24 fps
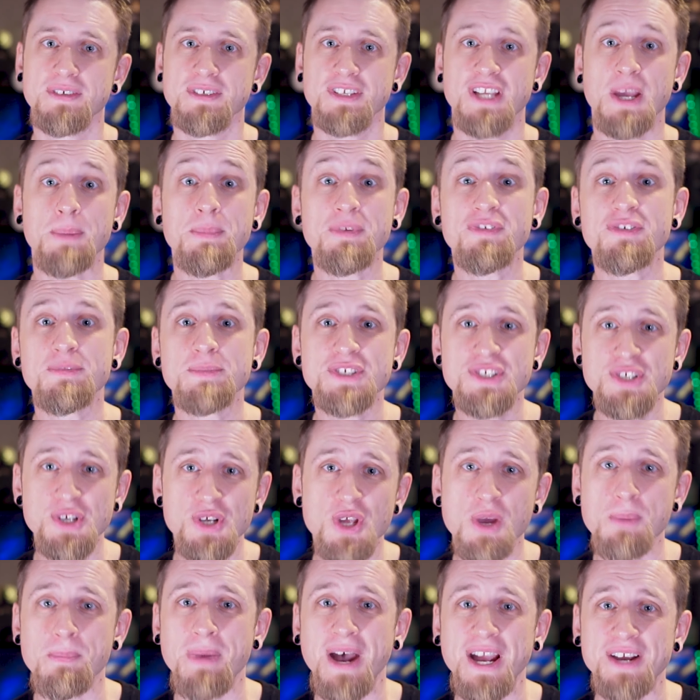Coming from a
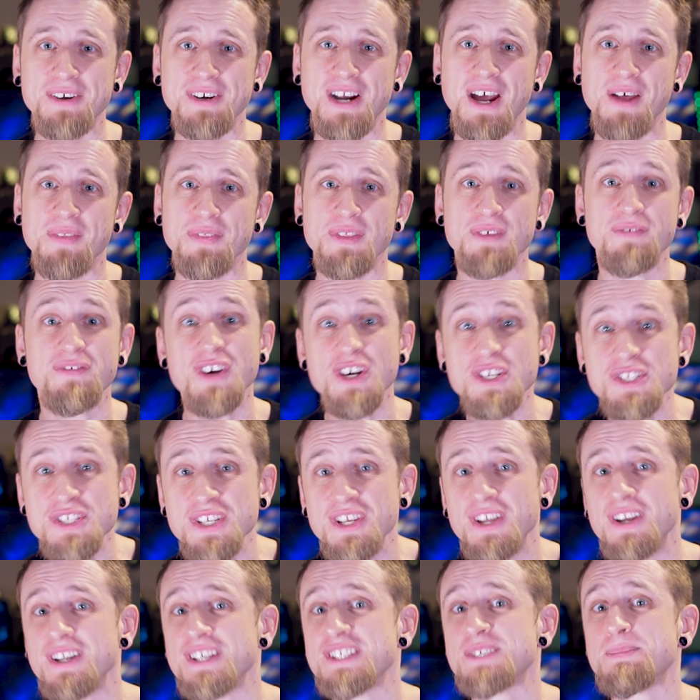studio background, the first
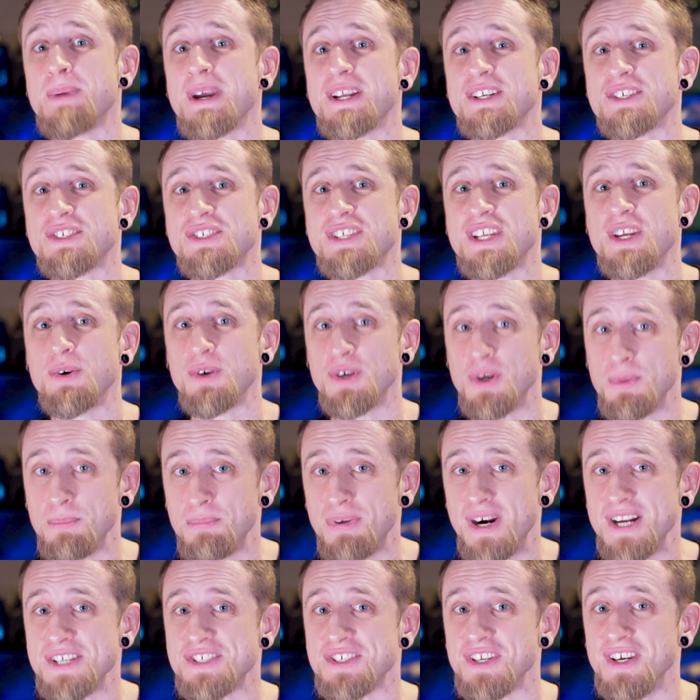thing I'd expect to see on a
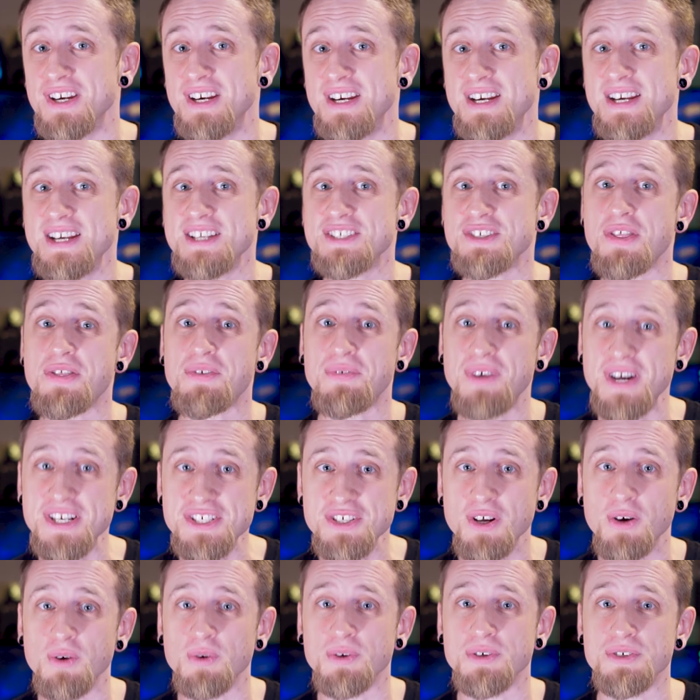compressor is a
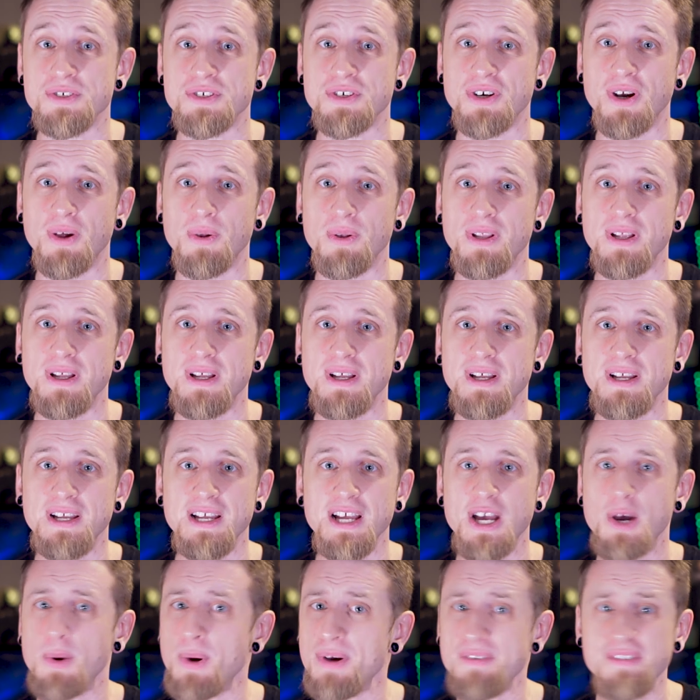threshold control.
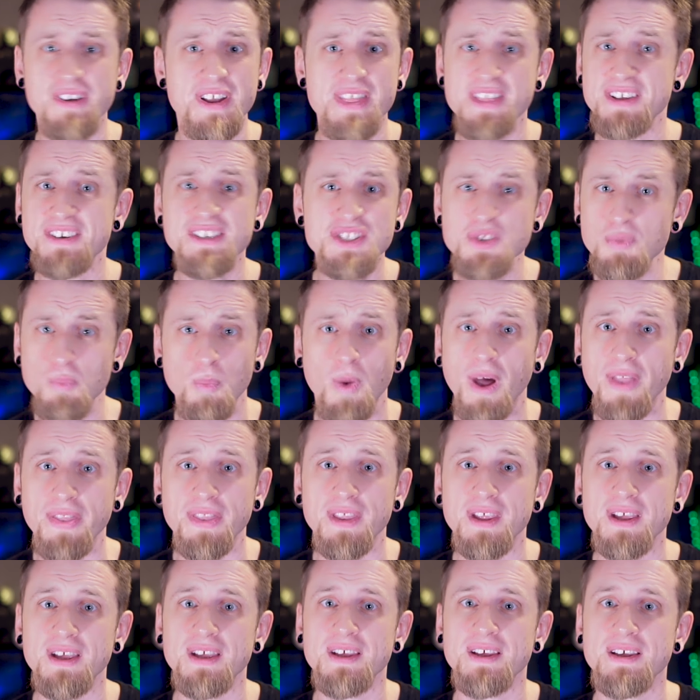However, there isn't one.
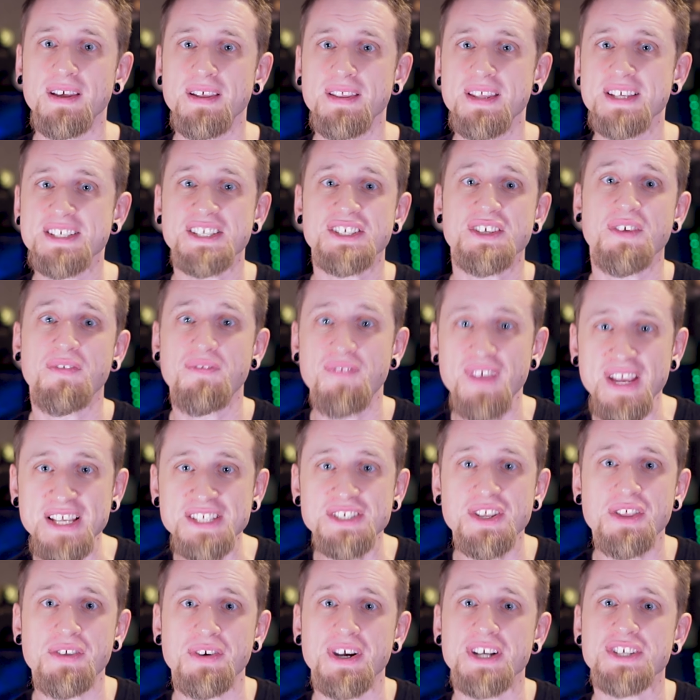This has a
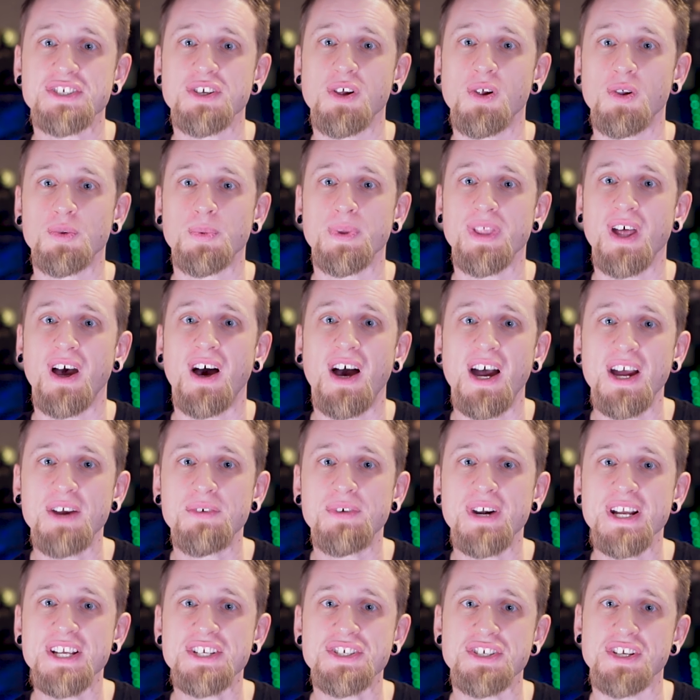fixed threshold with a high
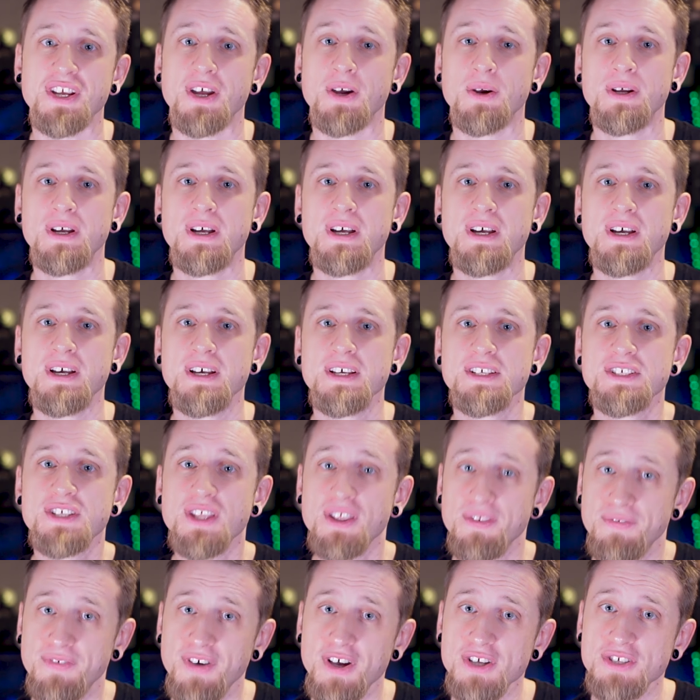ratio, so
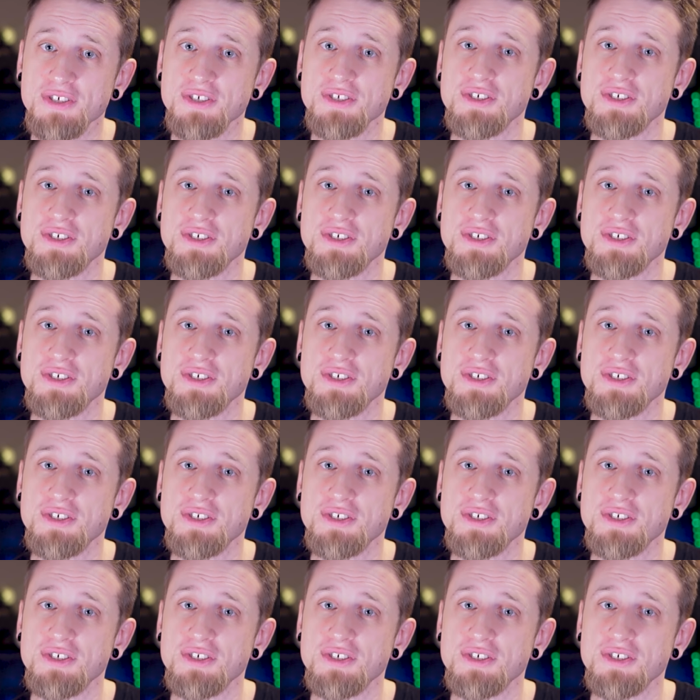the first